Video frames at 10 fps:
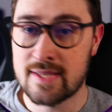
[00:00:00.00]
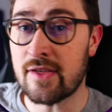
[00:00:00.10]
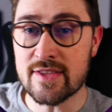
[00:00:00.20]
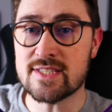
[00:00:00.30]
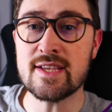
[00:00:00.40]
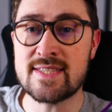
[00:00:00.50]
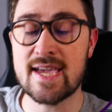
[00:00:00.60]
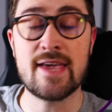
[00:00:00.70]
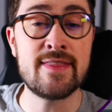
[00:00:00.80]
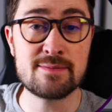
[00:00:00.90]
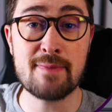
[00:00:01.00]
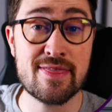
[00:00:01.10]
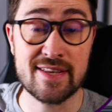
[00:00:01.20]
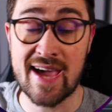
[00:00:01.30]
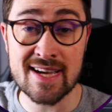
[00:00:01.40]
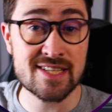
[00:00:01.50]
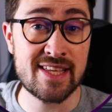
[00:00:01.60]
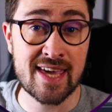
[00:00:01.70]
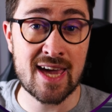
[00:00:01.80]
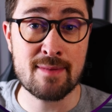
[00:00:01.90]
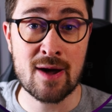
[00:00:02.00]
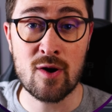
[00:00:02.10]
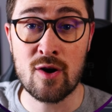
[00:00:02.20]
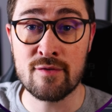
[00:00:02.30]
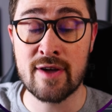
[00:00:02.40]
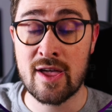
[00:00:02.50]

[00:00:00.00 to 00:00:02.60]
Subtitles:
this idea and this method actually came out of